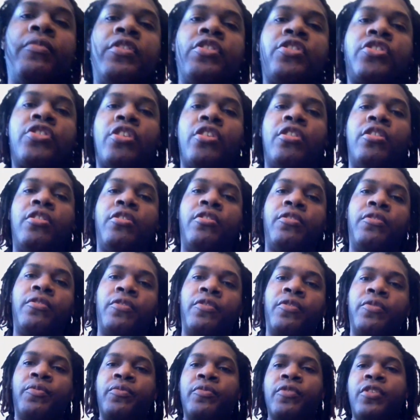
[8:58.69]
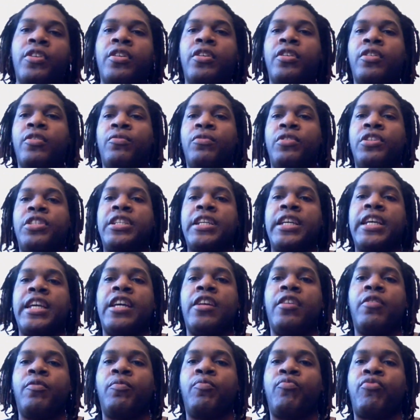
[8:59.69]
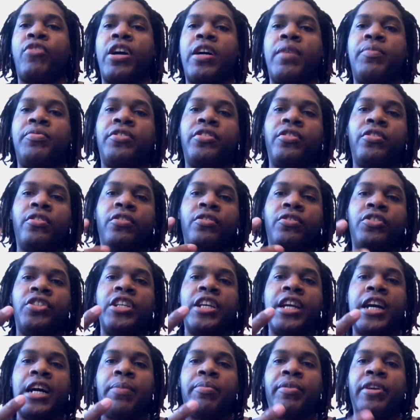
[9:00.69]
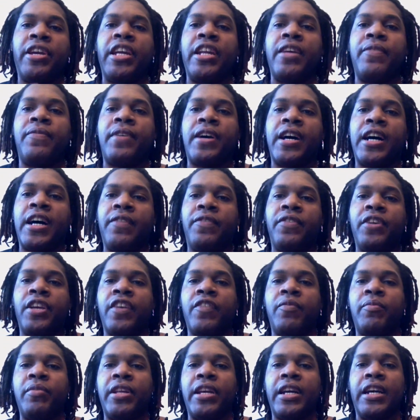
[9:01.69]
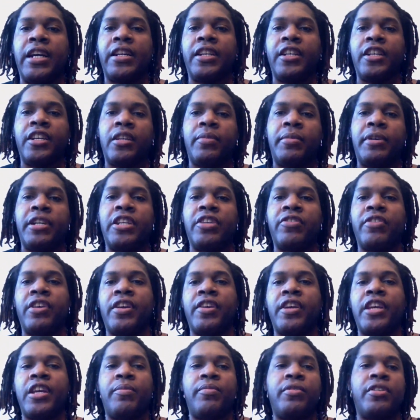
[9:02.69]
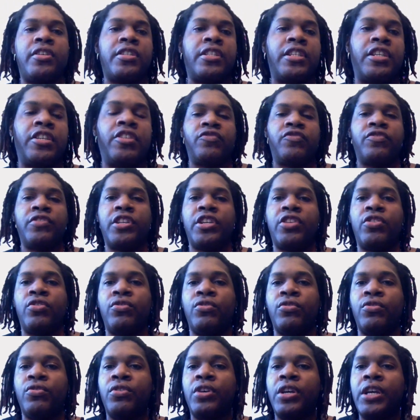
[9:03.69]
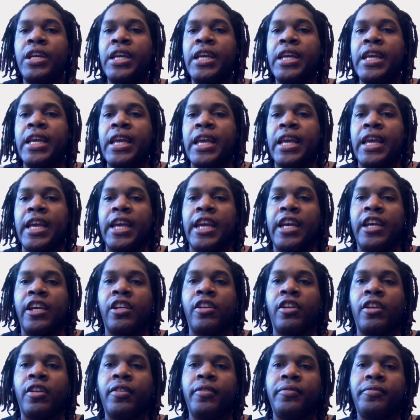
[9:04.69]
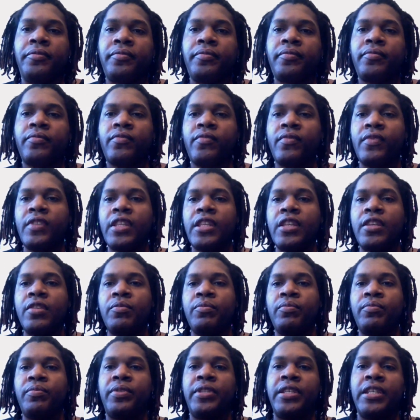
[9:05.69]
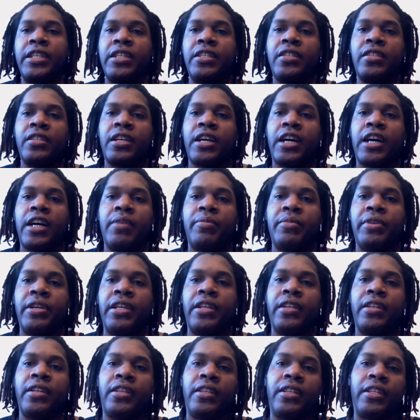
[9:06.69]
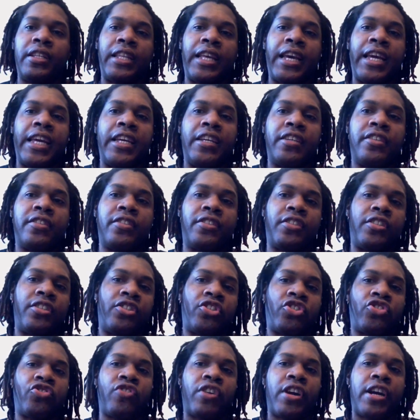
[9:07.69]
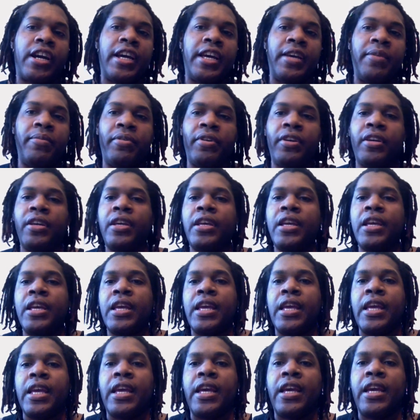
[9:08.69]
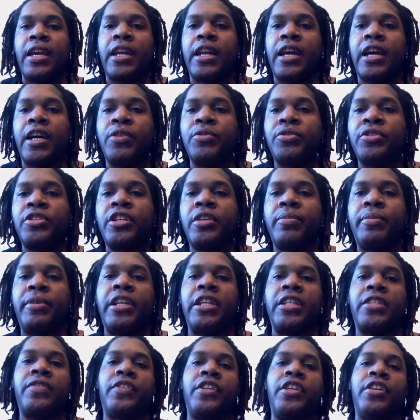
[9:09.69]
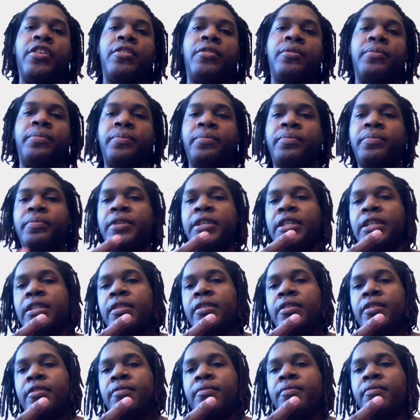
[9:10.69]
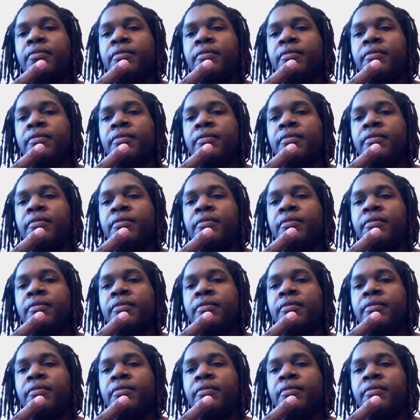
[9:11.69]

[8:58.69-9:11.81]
So once again, props to GHopper85 for giving me the idea about the Gravekeepers. really cool. And please comment, like, subscribe, and I'll see you in my next video. Peace.